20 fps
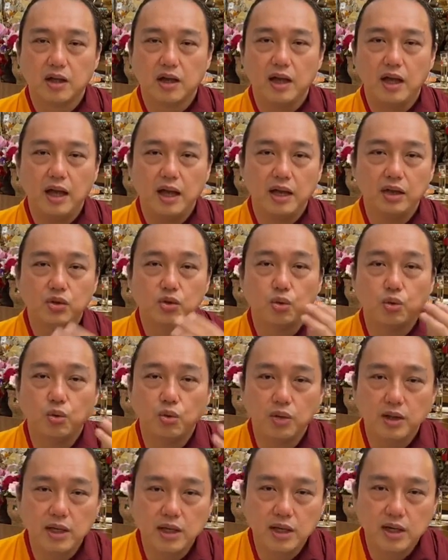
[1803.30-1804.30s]
and to
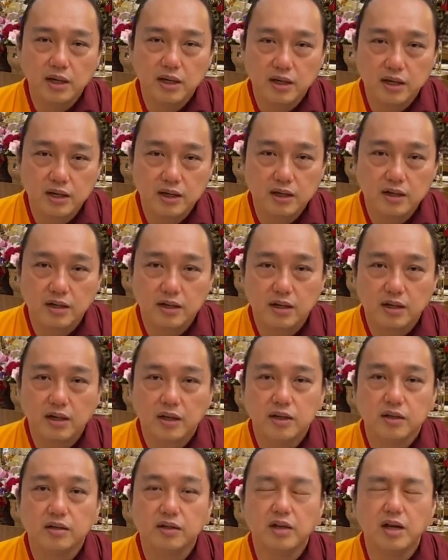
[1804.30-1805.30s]
eat
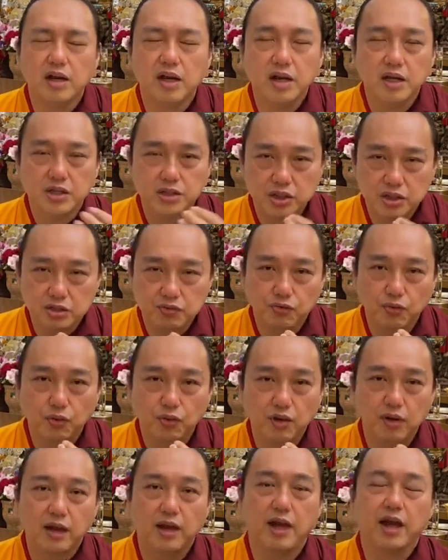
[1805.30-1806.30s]
delicious food
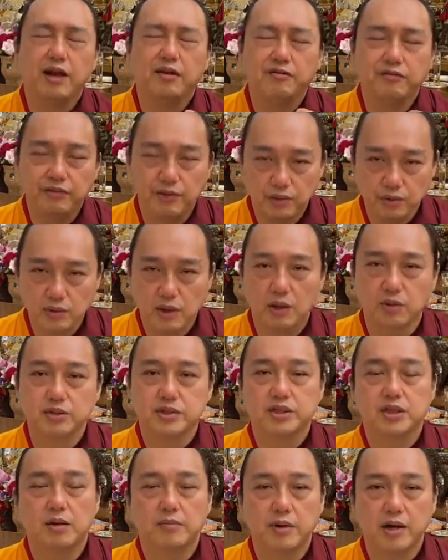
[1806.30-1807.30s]
and fill our
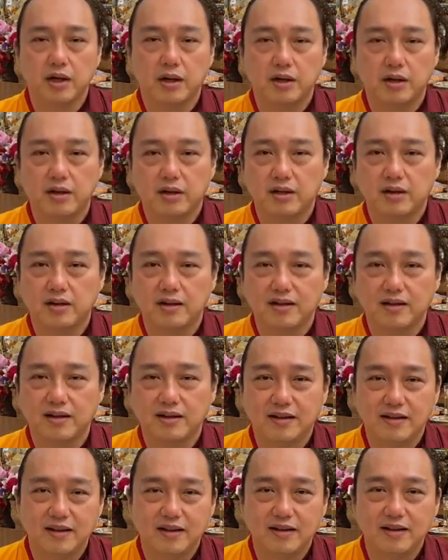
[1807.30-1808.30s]
stomach.
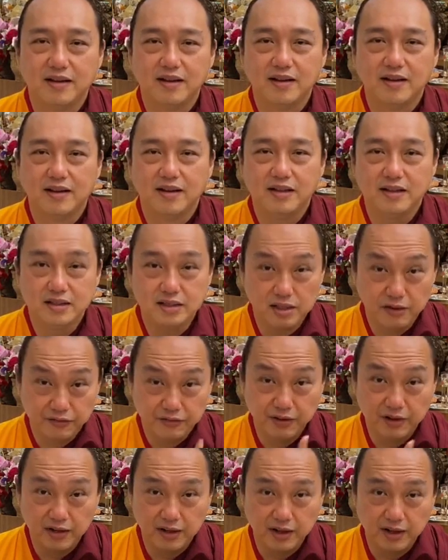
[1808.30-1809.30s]
It's
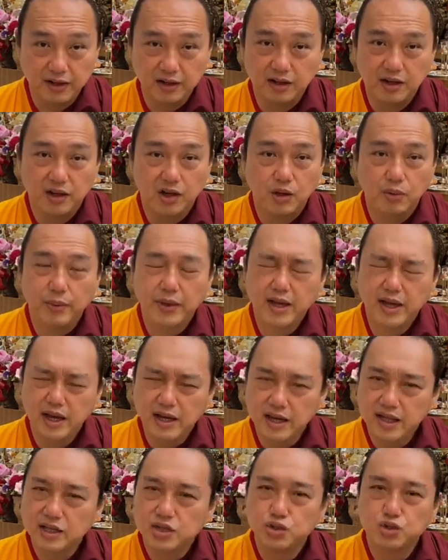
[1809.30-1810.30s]
different thing. We can
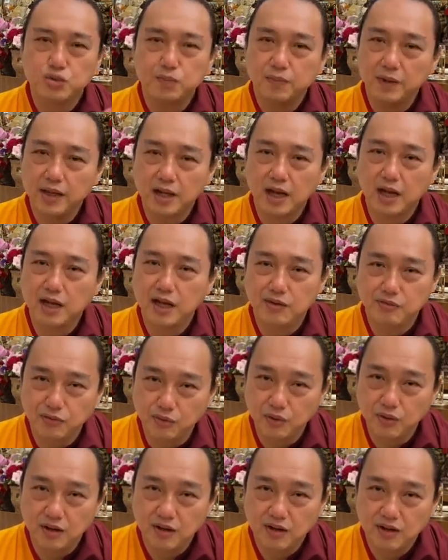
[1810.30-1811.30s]
eat super yucky
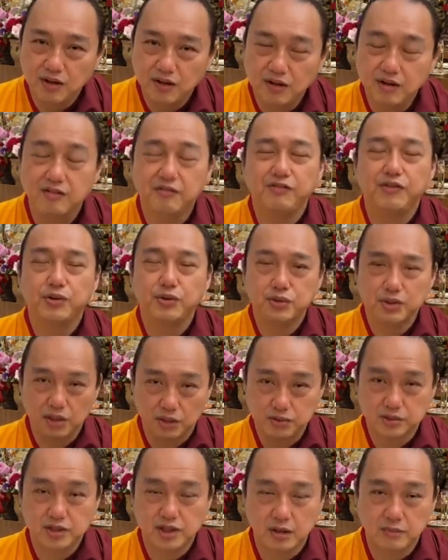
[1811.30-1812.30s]
food, it fills our
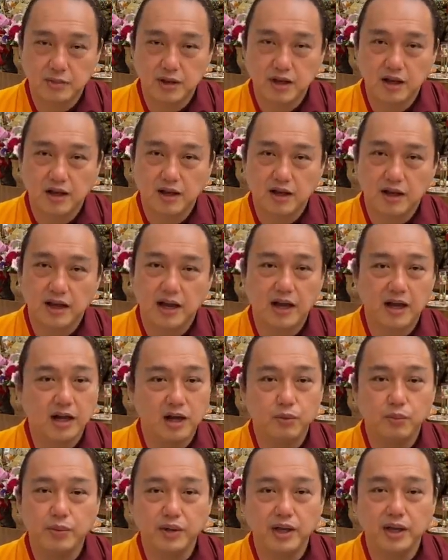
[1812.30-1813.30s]
stomach, and
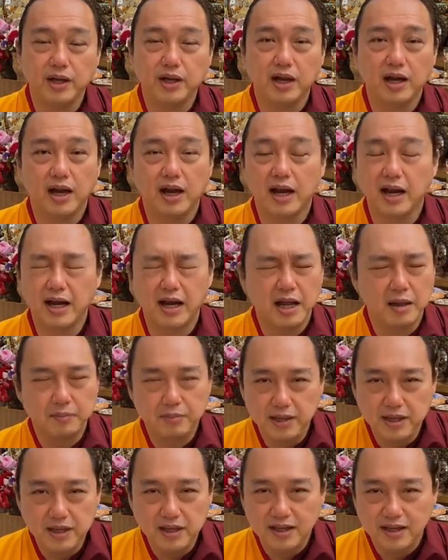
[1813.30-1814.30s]
then we are
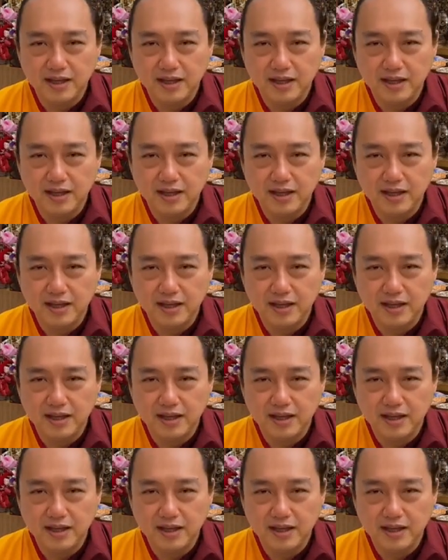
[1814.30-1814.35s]
unhappy.